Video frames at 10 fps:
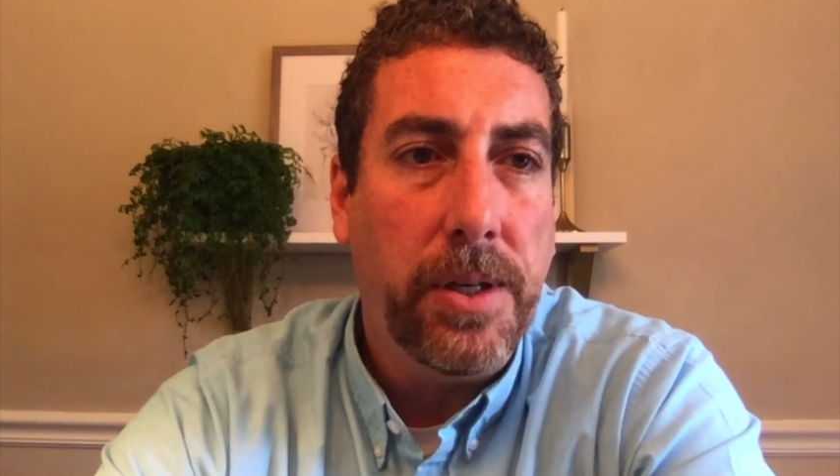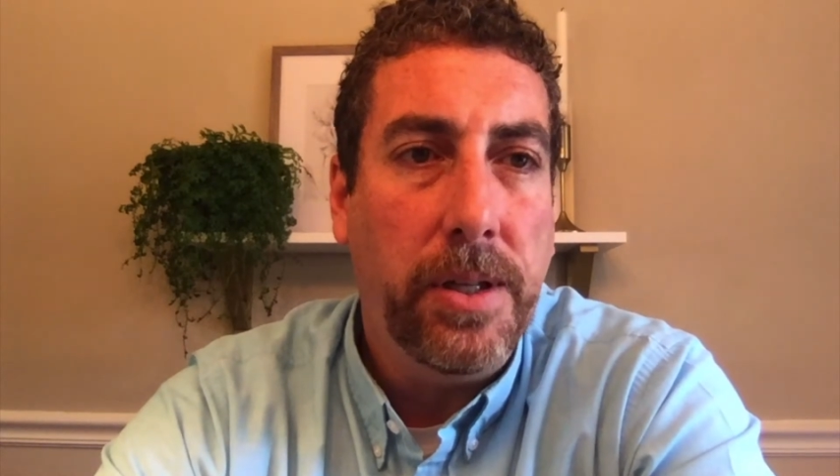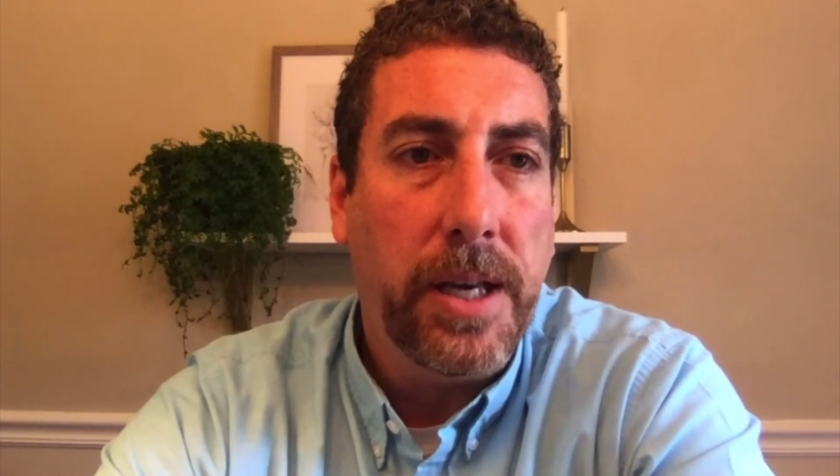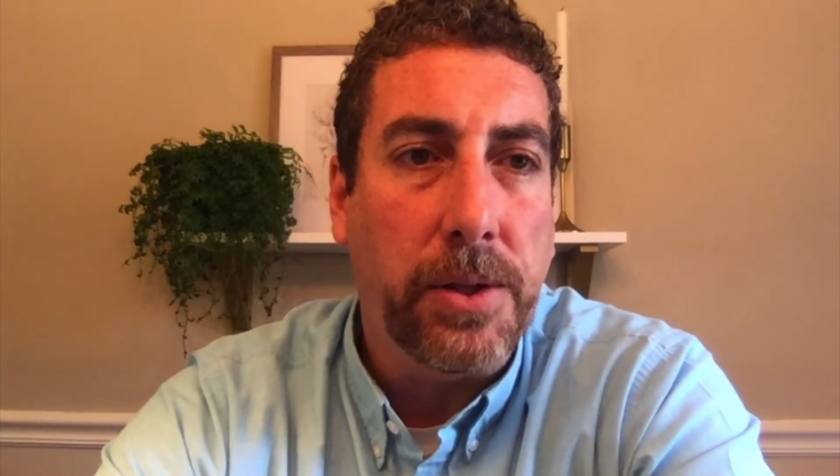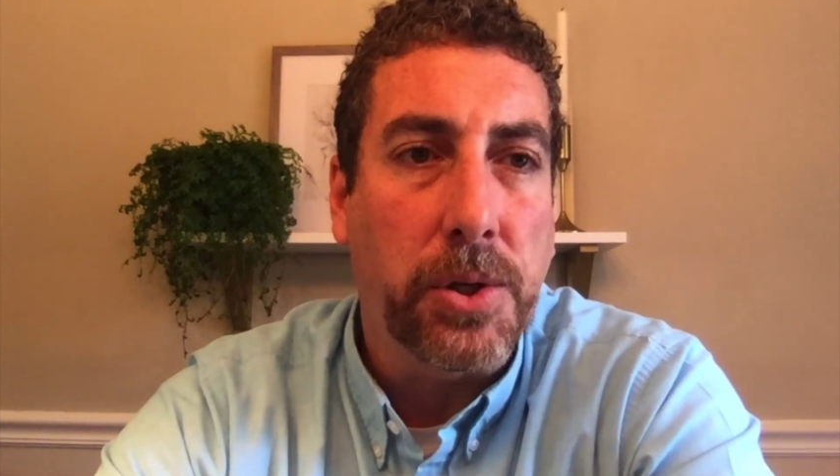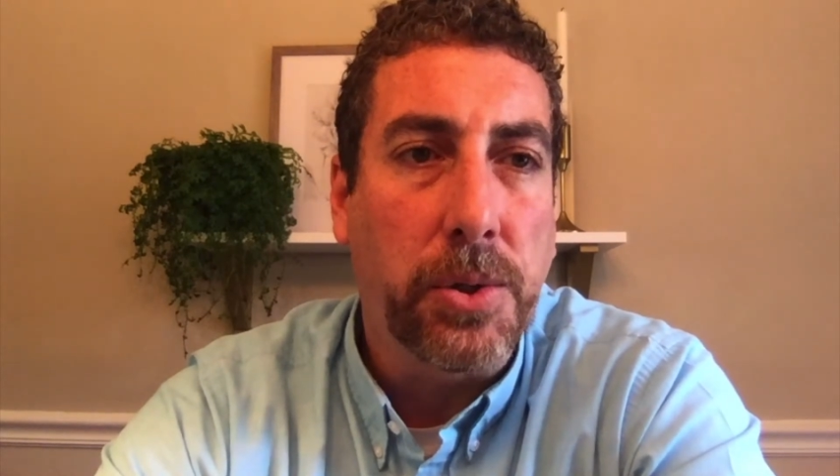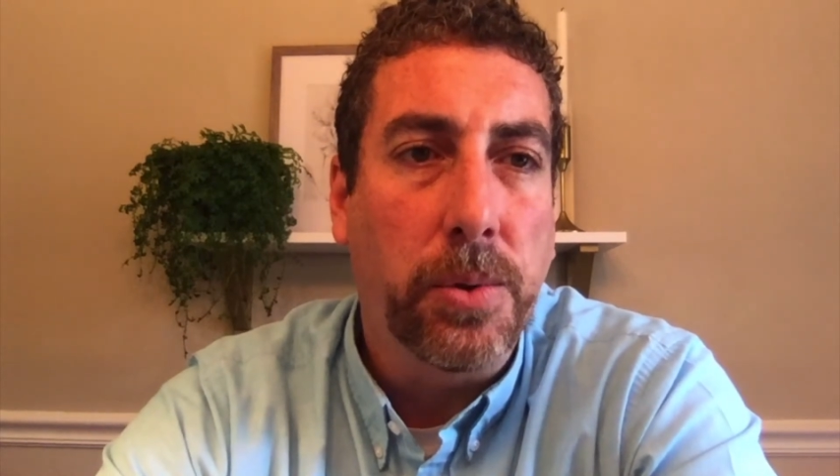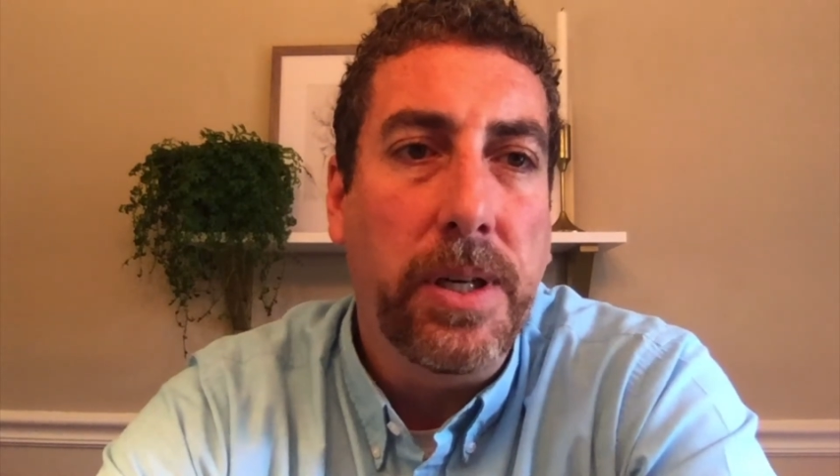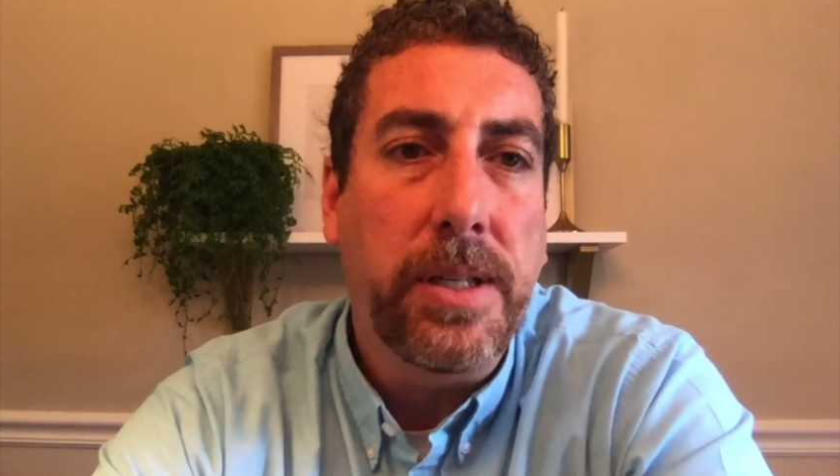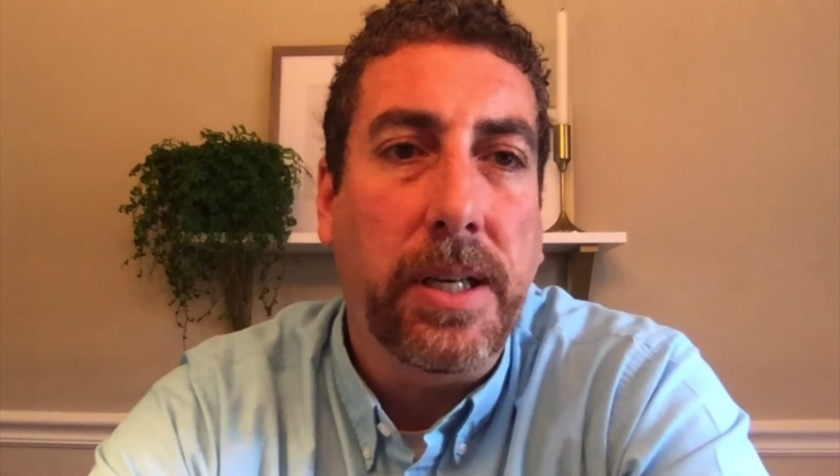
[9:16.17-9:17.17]
that the
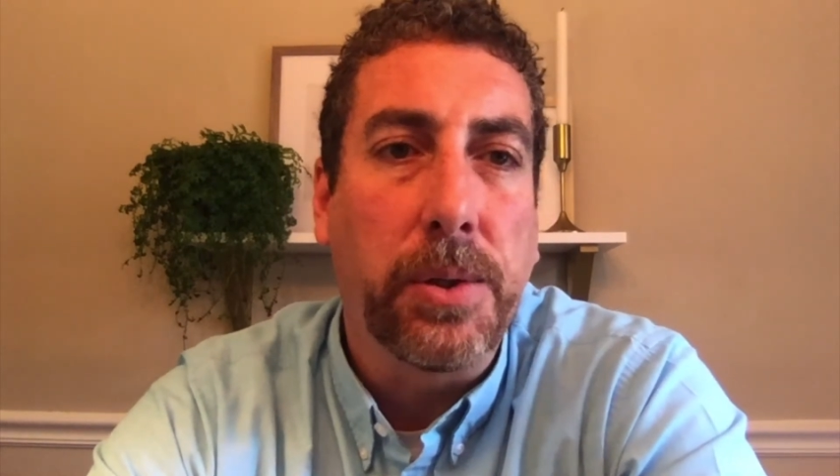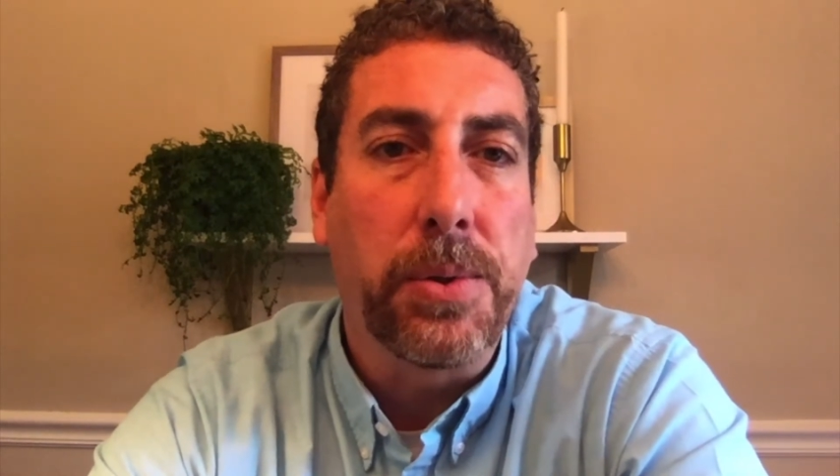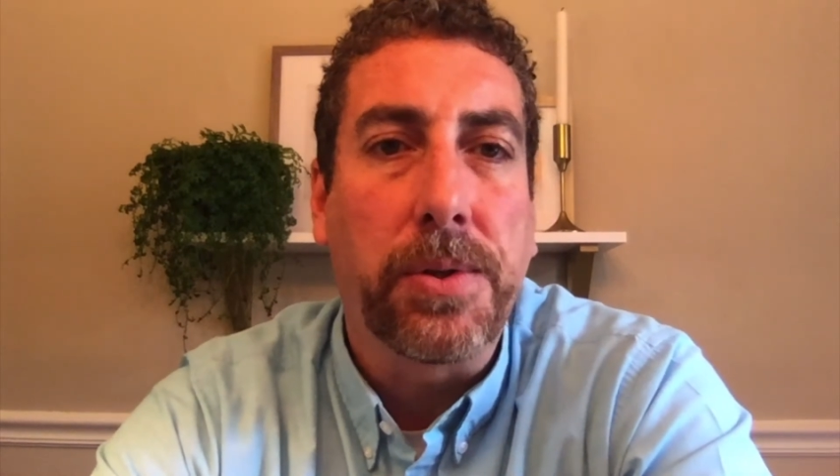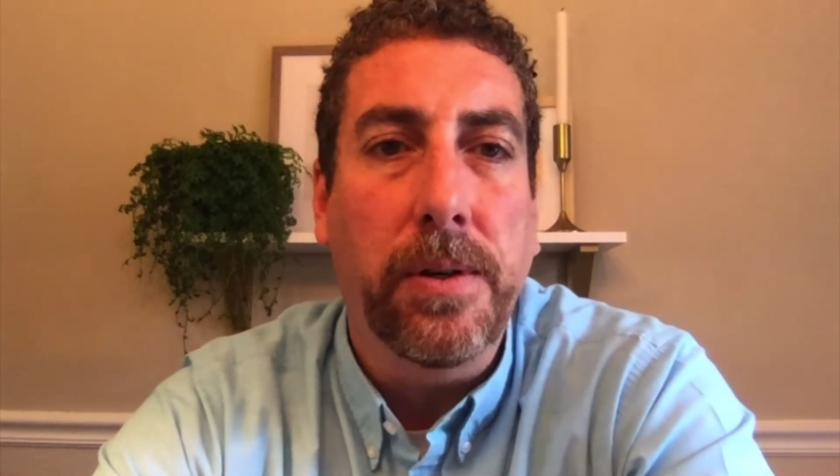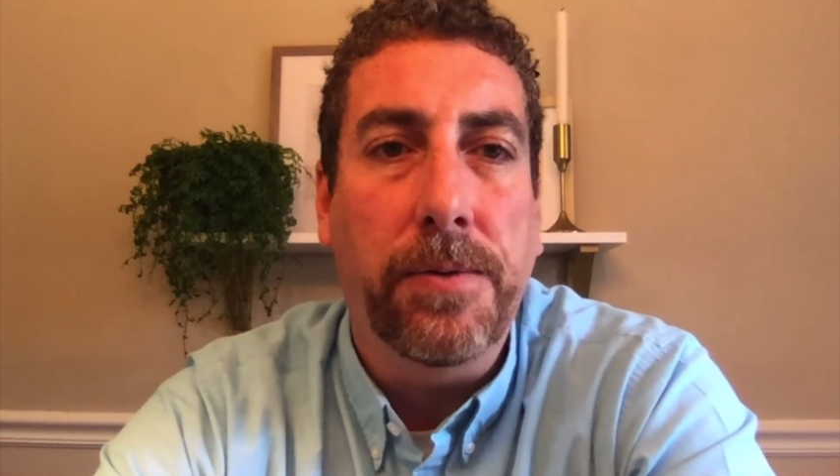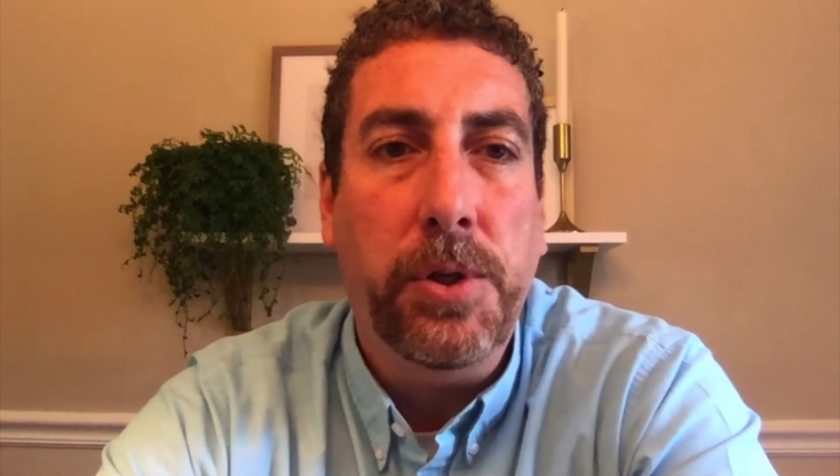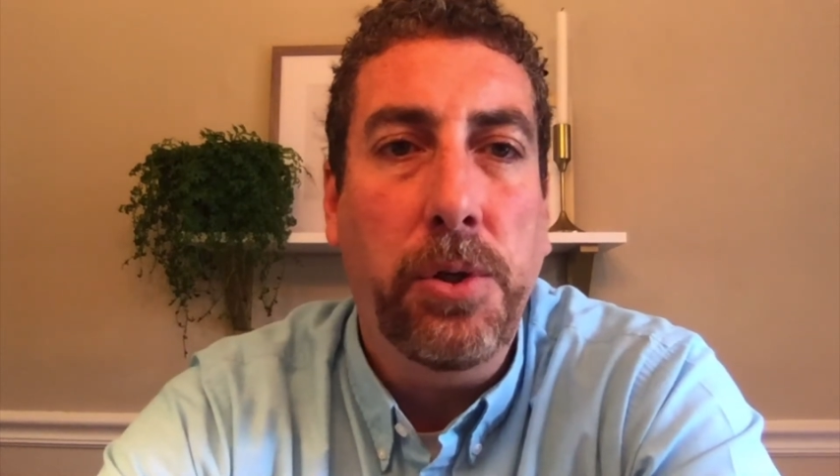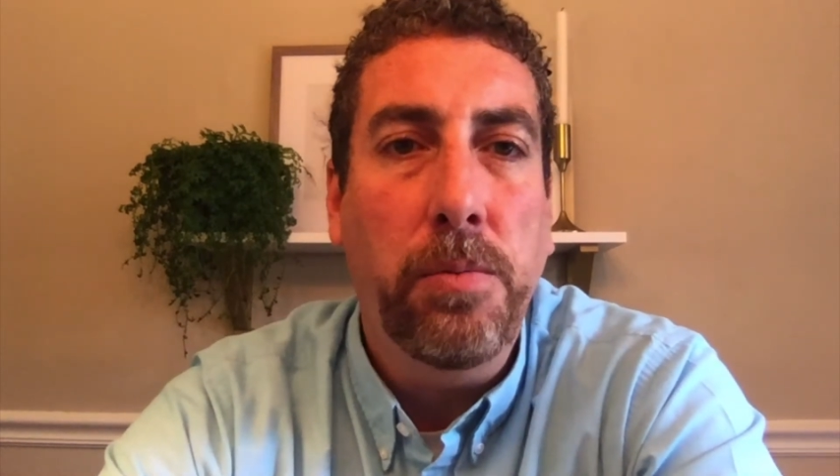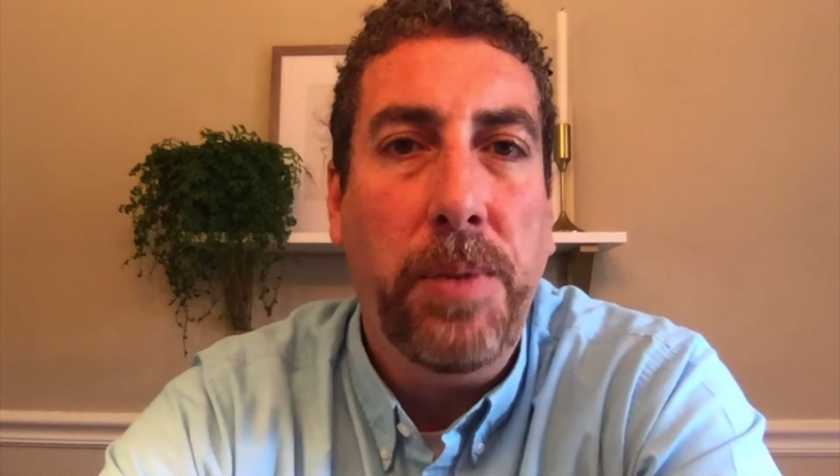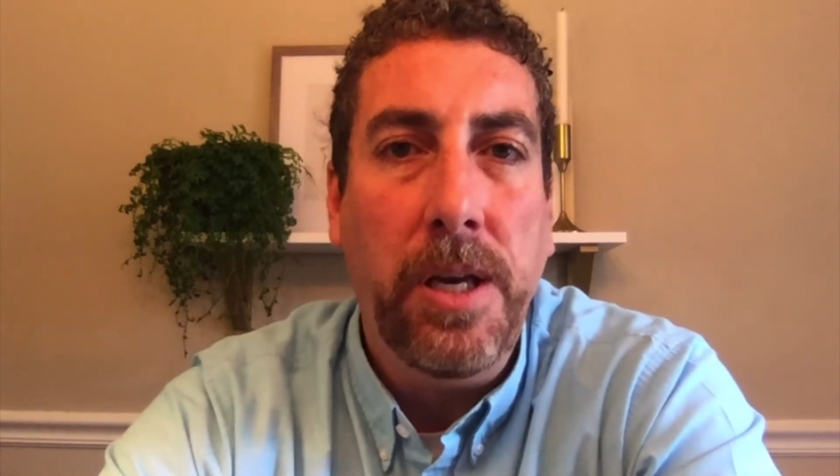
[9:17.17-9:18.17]
story tells of
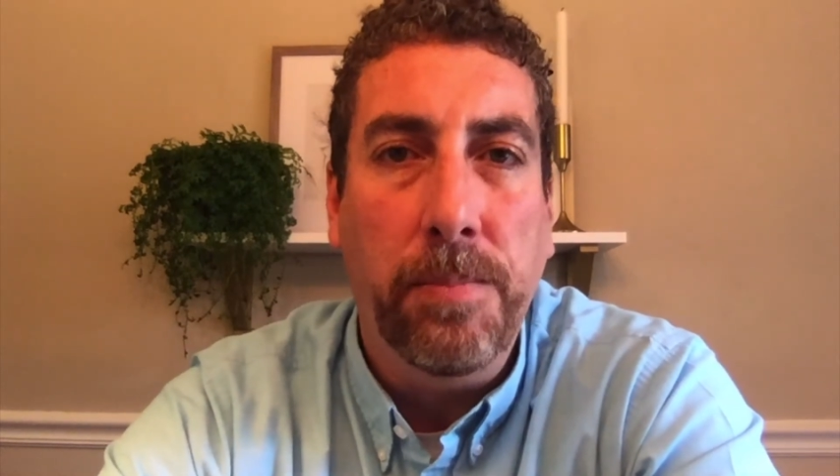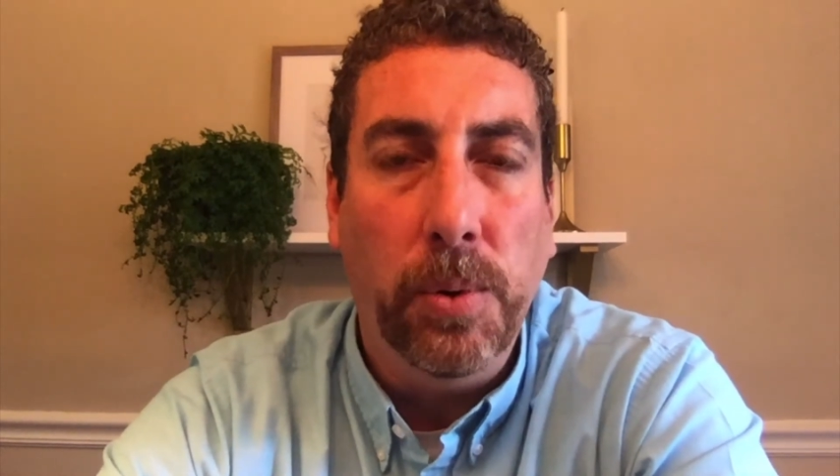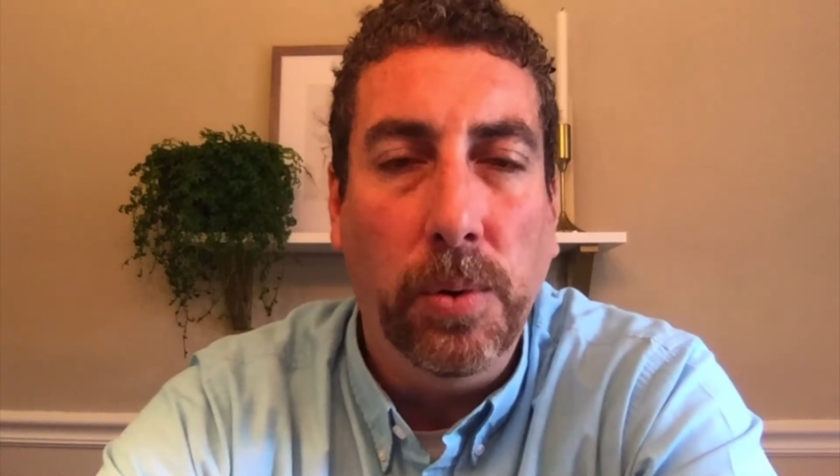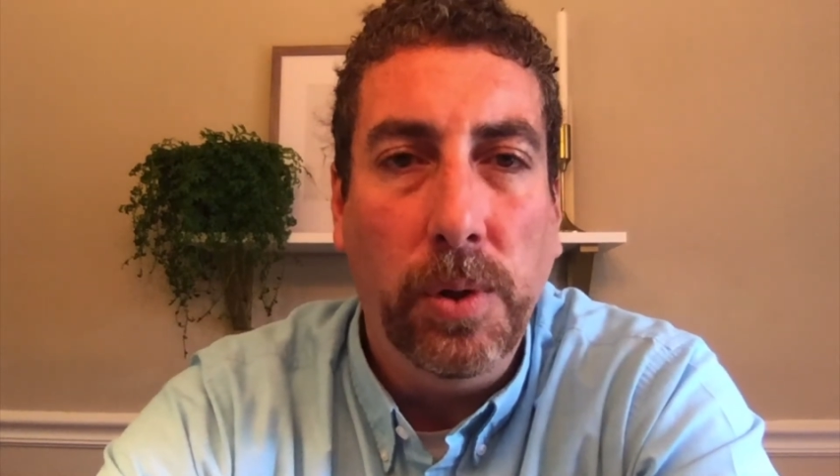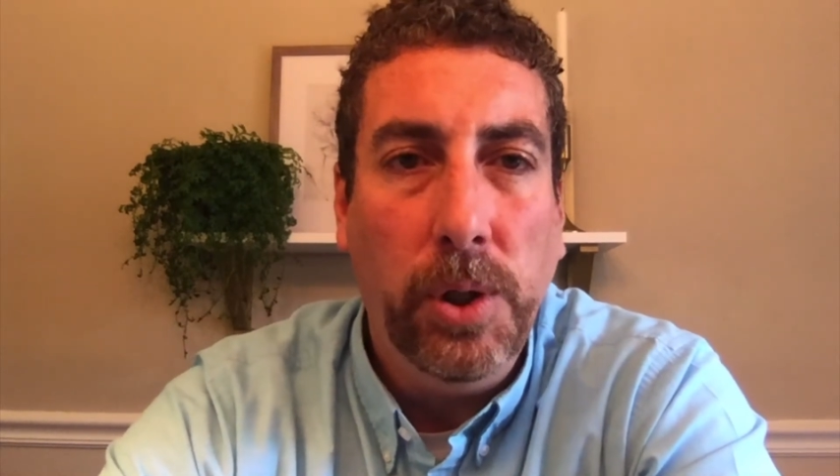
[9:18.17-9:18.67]
two people